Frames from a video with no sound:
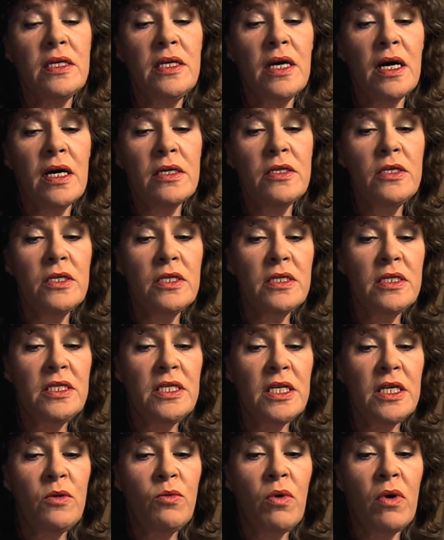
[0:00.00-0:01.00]
doctors
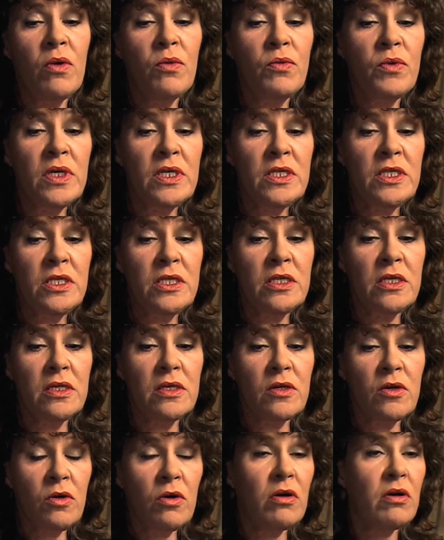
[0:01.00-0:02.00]
did what was
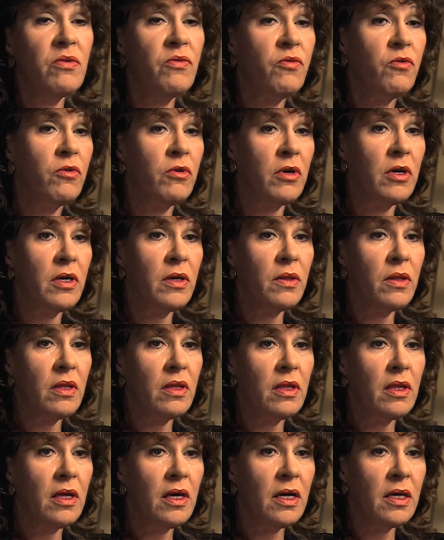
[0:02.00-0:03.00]
called for
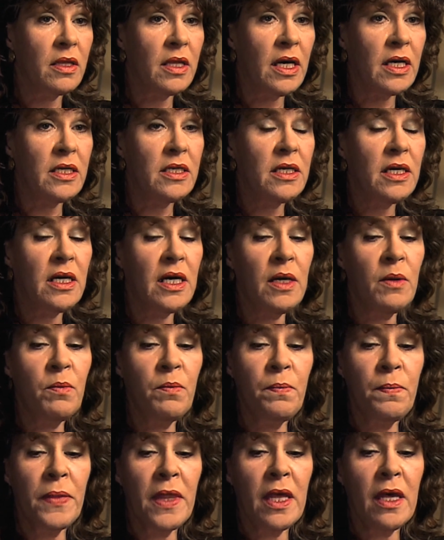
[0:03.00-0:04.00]
at that time.
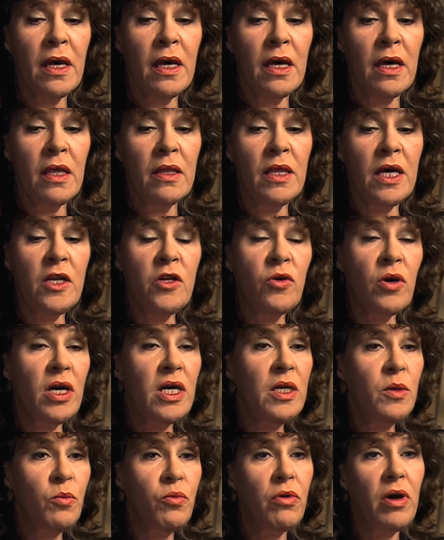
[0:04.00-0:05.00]
They tried
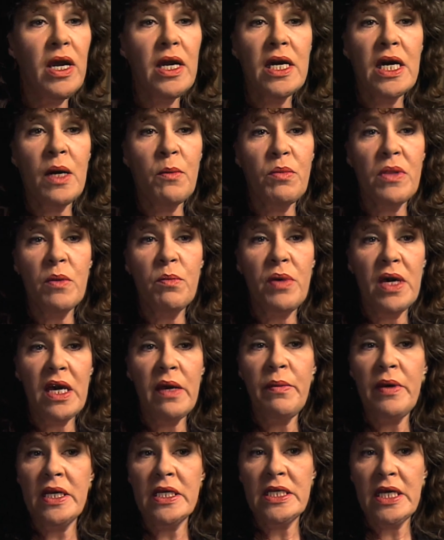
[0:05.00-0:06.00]
to break up the
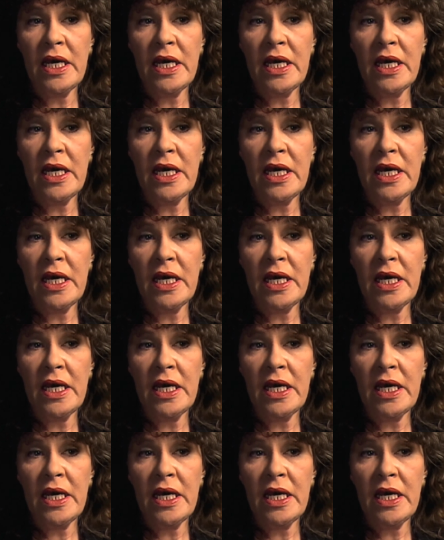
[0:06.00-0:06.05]
baby's